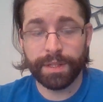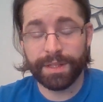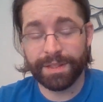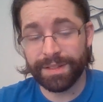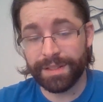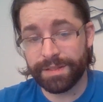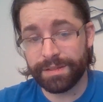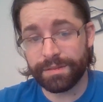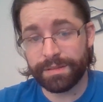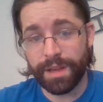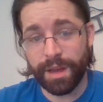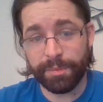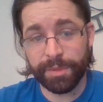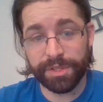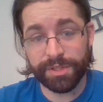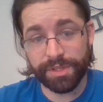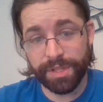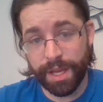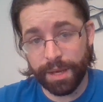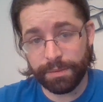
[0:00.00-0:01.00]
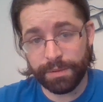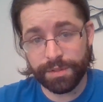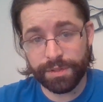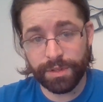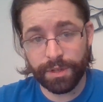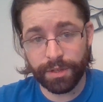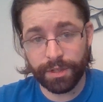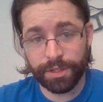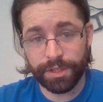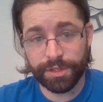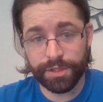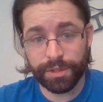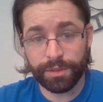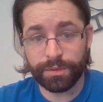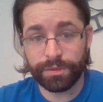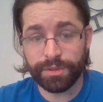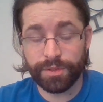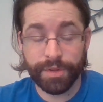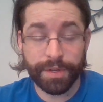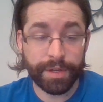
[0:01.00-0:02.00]
This is how much damage they're going to
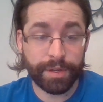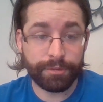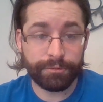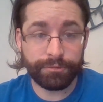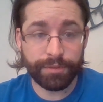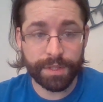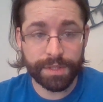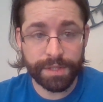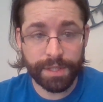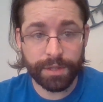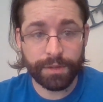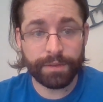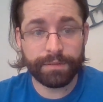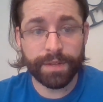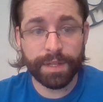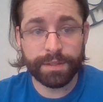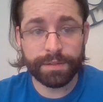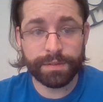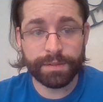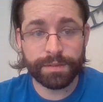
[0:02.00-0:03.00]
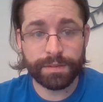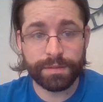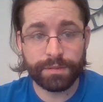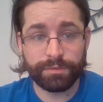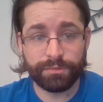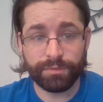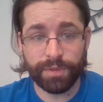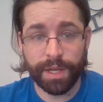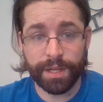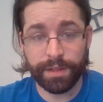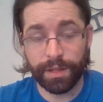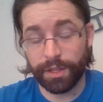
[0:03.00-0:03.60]
do during your frontier events, right?